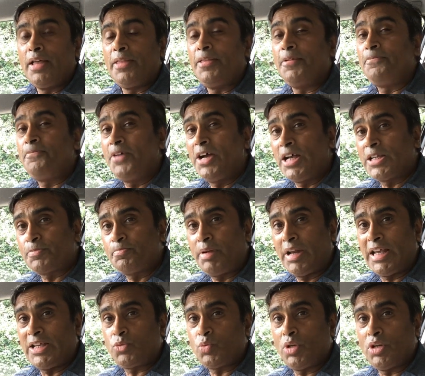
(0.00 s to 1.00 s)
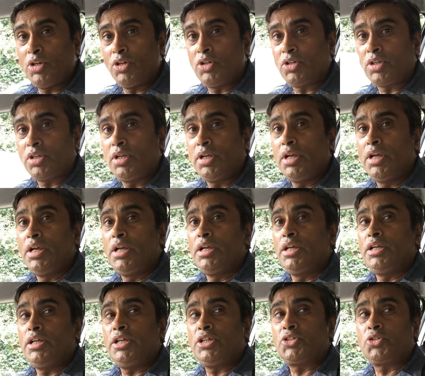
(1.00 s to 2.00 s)
The first place we look
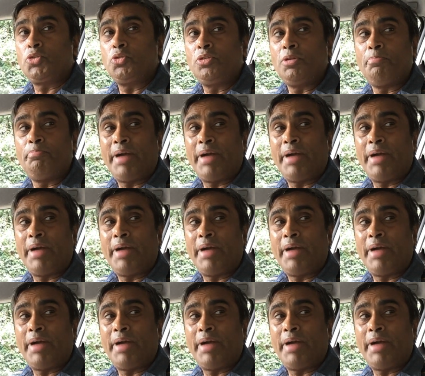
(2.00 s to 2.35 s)
is through the